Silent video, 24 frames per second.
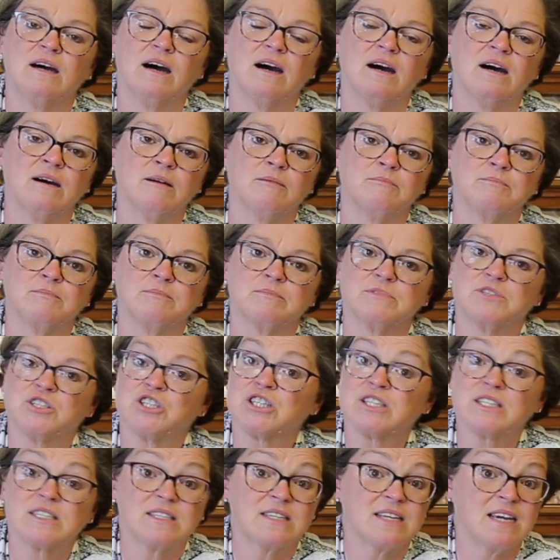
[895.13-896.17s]
um,
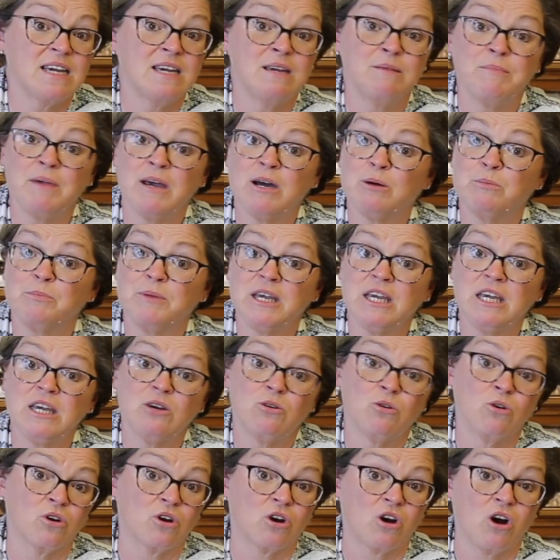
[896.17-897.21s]
just email me
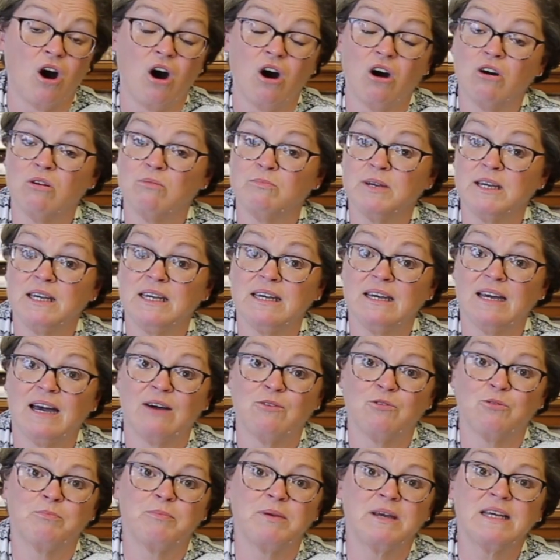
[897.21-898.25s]
or call me.
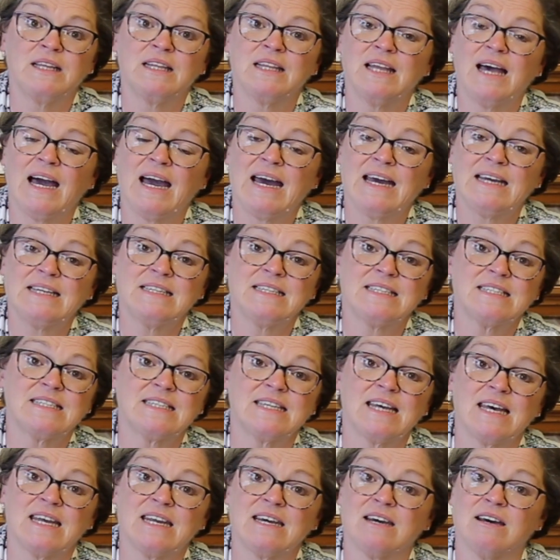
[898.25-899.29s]
I will be glad to
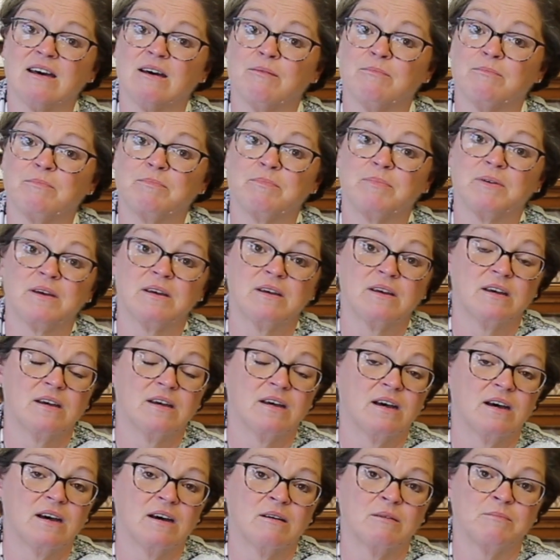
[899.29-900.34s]
set up
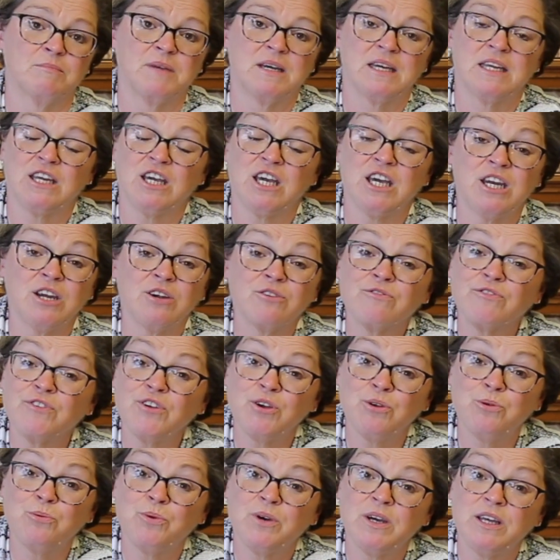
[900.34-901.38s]
um, an
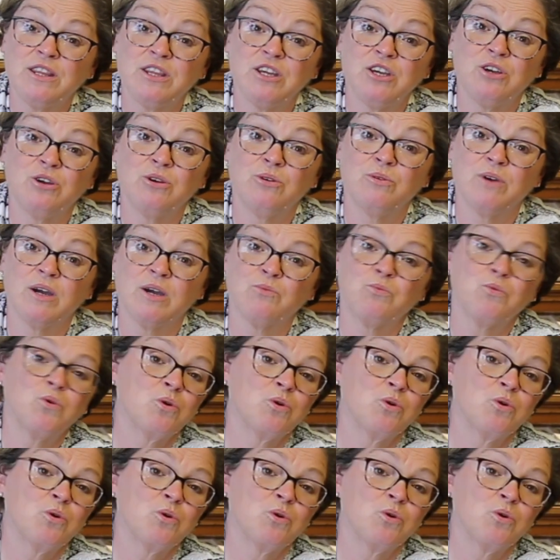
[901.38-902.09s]
interview with you and